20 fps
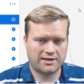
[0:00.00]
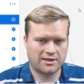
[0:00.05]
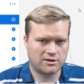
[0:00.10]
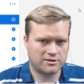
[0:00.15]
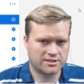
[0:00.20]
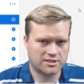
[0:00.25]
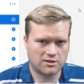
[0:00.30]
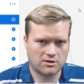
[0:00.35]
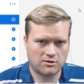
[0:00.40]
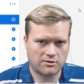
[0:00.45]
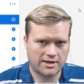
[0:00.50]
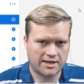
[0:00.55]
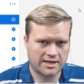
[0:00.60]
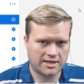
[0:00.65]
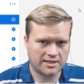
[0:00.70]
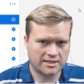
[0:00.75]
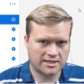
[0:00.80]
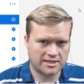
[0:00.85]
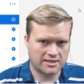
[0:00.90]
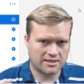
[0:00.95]
also
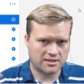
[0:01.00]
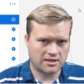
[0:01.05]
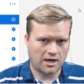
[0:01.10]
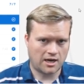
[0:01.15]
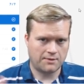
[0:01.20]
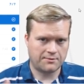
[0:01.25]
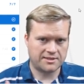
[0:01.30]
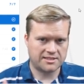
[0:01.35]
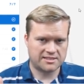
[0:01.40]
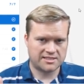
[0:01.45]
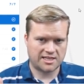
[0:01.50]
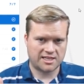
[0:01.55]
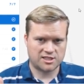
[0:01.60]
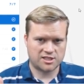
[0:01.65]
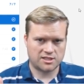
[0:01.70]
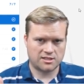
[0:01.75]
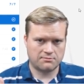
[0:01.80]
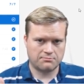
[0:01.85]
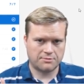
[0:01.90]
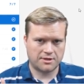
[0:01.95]
in the comments
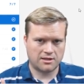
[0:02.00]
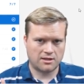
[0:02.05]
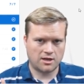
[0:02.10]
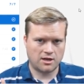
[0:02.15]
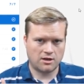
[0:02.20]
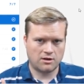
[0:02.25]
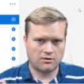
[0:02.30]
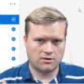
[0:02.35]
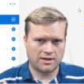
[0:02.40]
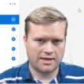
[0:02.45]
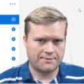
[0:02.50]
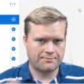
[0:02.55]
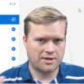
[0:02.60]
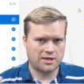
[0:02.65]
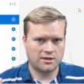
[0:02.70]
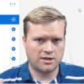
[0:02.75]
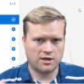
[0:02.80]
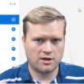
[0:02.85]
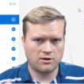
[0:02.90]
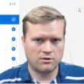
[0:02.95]
section below, let me
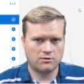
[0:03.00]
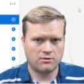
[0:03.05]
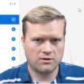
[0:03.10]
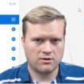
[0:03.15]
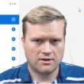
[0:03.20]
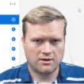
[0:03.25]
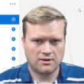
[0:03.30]
know